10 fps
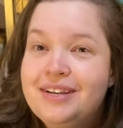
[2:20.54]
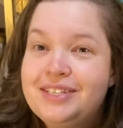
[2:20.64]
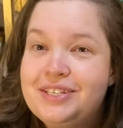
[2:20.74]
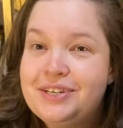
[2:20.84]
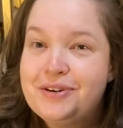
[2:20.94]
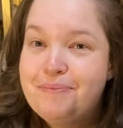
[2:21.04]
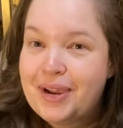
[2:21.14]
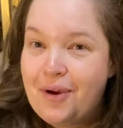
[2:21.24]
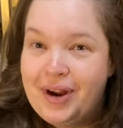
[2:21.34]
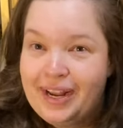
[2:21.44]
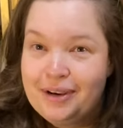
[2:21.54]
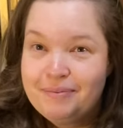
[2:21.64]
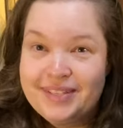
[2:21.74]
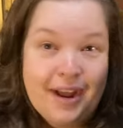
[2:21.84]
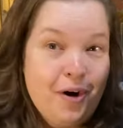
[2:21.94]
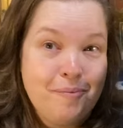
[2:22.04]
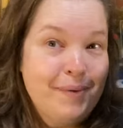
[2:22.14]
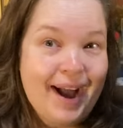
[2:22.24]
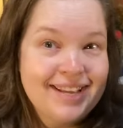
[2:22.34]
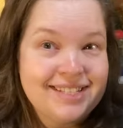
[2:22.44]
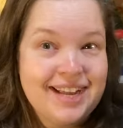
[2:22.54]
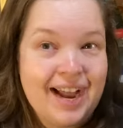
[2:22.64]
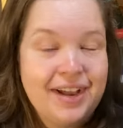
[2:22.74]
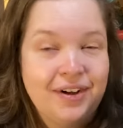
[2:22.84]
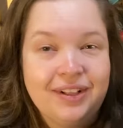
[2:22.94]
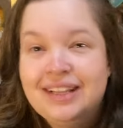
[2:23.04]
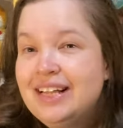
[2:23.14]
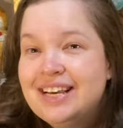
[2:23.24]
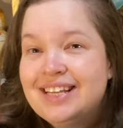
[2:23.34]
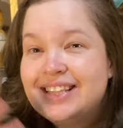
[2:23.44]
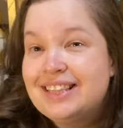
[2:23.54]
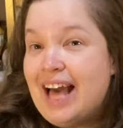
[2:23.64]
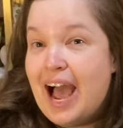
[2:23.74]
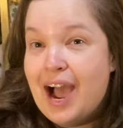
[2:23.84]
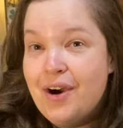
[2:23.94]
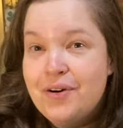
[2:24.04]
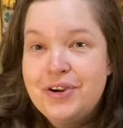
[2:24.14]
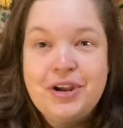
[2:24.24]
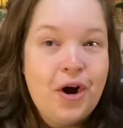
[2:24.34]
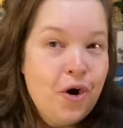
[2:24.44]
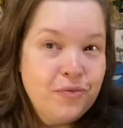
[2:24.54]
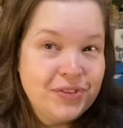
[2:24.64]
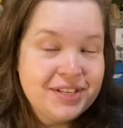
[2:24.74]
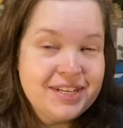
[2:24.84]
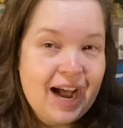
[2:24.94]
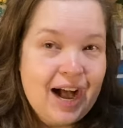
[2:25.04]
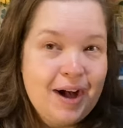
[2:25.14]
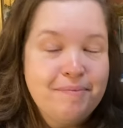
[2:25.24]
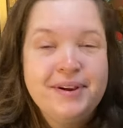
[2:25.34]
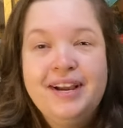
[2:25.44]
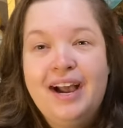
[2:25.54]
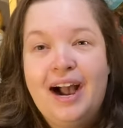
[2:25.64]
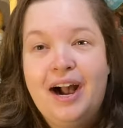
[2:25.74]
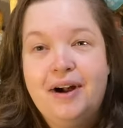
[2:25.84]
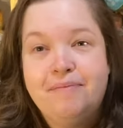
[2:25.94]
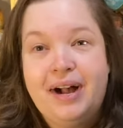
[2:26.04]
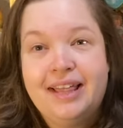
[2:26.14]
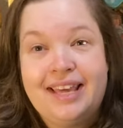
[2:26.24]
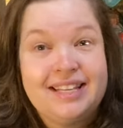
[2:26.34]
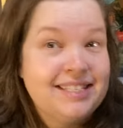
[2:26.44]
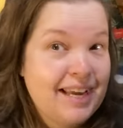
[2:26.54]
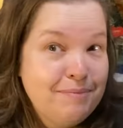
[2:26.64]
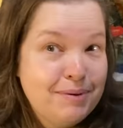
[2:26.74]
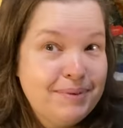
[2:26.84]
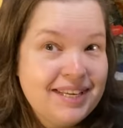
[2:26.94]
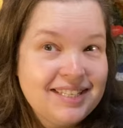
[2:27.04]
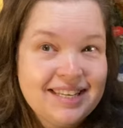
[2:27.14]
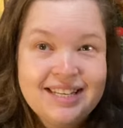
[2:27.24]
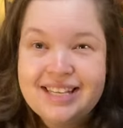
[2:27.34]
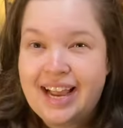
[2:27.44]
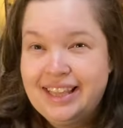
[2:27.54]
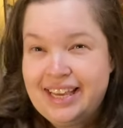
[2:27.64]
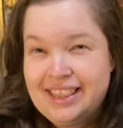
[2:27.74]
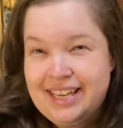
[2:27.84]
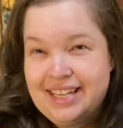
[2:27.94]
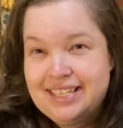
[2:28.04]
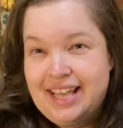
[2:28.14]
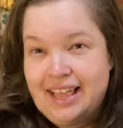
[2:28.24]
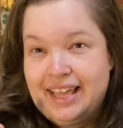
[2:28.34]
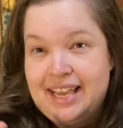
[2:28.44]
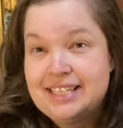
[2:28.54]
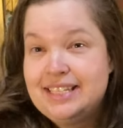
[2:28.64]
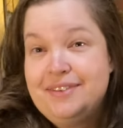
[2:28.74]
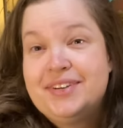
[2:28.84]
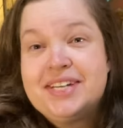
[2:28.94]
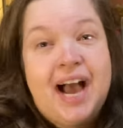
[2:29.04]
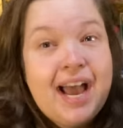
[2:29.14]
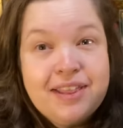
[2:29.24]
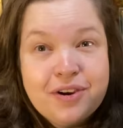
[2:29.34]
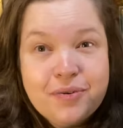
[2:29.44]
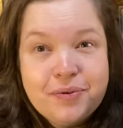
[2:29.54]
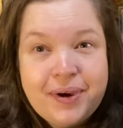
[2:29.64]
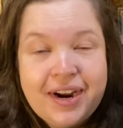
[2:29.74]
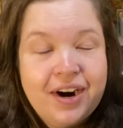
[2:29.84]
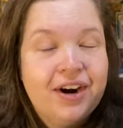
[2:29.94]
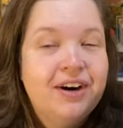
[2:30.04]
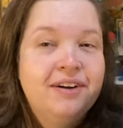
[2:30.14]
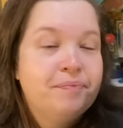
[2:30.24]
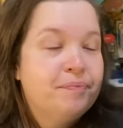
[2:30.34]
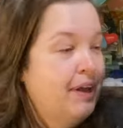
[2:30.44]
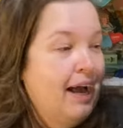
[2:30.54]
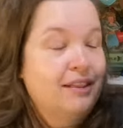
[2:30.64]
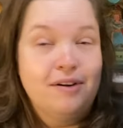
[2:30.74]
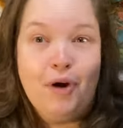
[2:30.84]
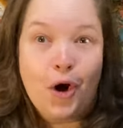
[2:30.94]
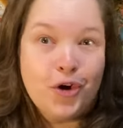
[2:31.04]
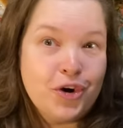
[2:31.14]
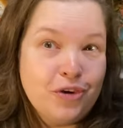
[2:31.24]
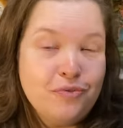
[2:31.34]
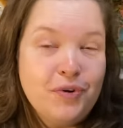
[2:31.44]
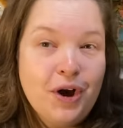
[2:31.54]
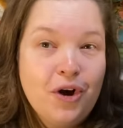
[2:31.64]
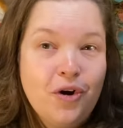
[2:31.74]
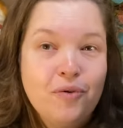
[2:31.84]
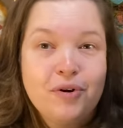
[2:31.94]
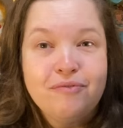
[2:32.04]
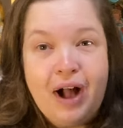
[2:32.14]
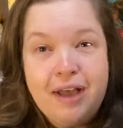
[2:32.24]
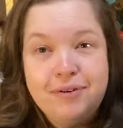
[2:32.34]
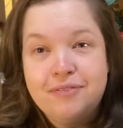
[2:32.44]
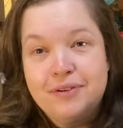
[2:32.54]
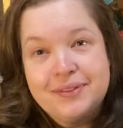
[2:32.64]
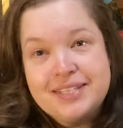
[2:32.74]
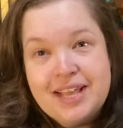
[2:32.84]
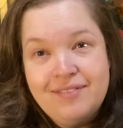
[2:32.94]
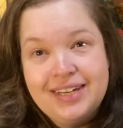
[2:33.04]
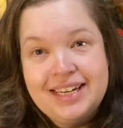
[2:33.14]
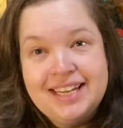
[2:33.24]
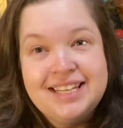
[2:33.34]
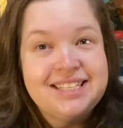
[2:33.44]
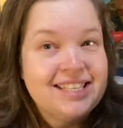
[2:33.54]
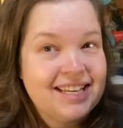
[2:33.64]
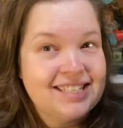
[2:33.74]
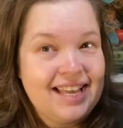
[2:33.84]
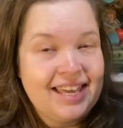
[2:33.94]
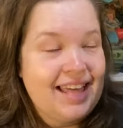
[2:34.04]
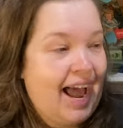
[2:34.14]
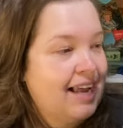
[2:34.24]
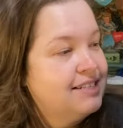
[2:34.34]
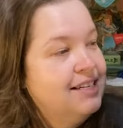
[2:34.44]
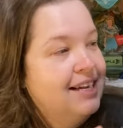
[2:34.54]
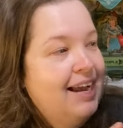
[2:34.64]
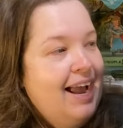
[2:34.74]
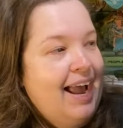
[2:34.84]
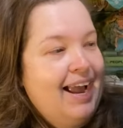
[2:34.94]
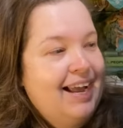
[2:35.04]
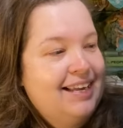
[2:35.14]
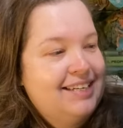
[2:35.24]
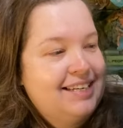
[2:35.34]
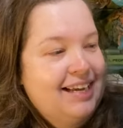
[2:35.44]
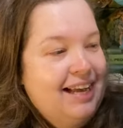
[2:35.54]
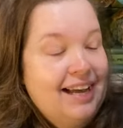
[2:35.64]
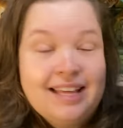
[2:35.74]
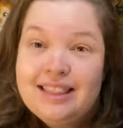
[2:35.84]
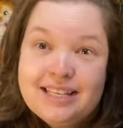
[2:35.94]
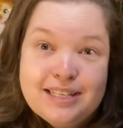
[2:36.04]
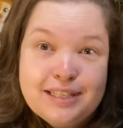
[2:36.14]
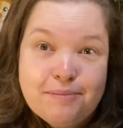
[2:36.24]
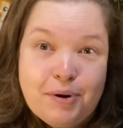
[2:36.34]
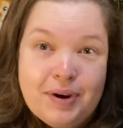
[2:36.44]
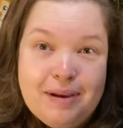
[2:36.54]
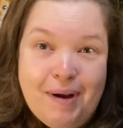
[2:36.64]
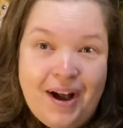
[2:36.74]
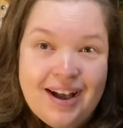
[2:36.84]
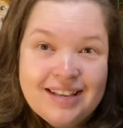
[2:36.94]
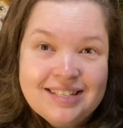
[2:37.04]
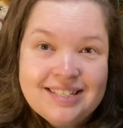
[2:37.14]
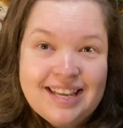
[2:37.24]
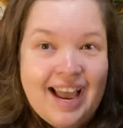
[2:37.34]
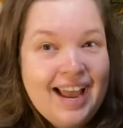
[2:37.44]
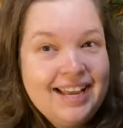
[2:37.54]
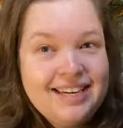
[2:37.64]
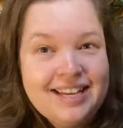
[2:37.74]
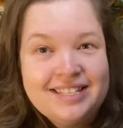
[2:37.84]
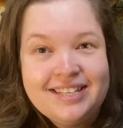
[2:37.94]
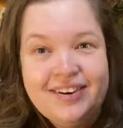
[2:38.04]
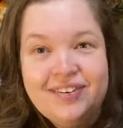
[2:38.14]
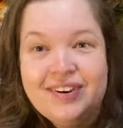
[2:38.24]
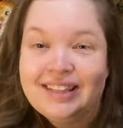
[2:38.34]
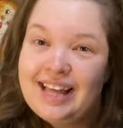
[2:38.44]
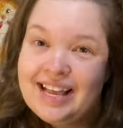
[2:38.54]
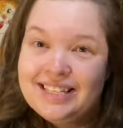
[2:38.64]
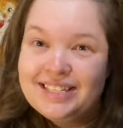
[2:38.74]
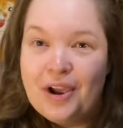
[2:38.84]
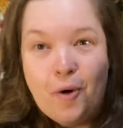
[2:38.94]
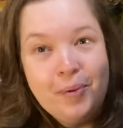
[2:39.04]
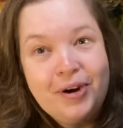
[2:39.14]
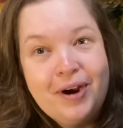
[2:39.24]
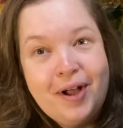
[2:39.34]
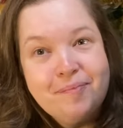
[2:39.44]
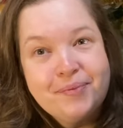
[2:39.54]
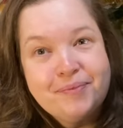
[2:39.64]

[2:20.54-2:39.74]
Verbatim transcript: to pick out items that are my style loud, over the top. Um, I like statement pieces. I like things that like Steven Tyler would wear. I love Art Nouveau, revival from the 70s, things like that. And uh, this is the Marie box. And so let's open her up.